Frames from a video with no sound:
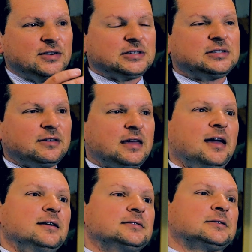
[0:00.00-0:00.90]
this is the
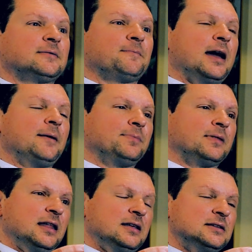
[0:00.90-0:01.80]
case, that
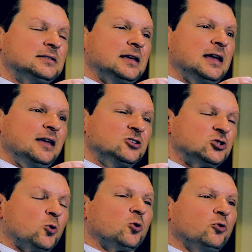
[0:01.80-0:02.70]
it is a
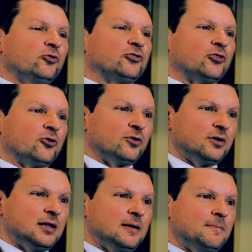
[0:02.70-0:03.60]
historical
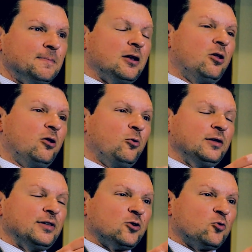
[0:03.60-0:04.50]
certainty that not
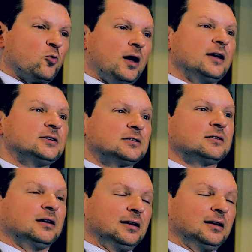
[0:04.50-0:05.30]
only that Christ